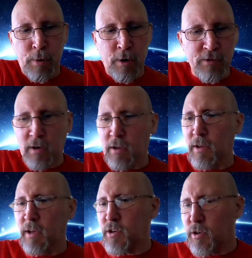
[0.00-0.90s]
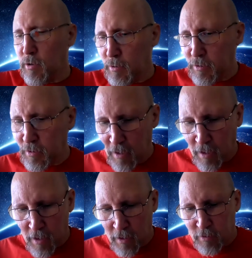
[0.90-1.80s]
personal issues.
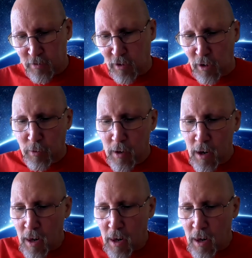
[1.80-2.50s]
So